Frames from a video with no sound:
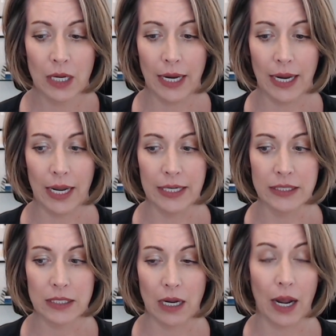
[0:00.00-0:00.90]

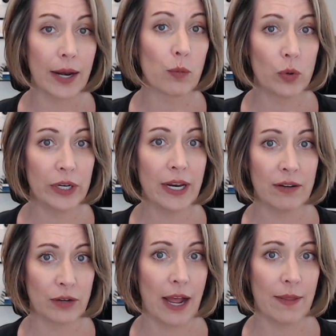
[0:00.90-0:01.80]
And I would
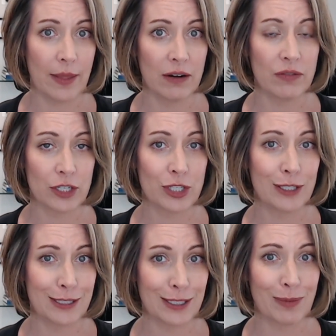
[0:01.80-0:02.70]
have gotten that
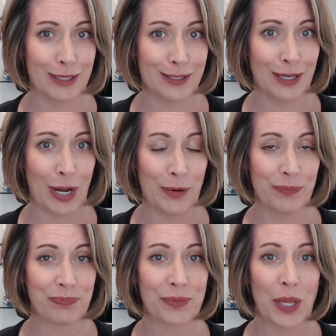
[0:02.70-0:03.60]
eviction 6 months ago,